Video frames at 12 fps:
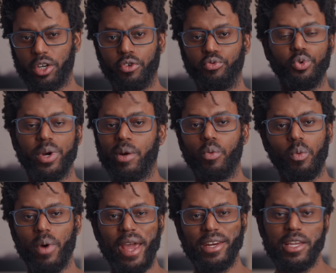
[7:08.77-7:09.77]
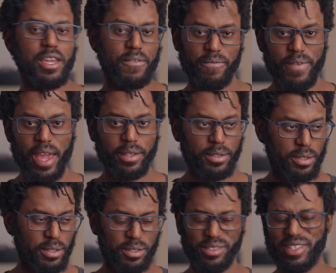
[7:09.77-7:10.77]
It's not gonna ruin any
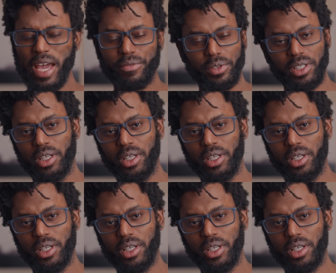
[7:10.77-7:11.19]
events.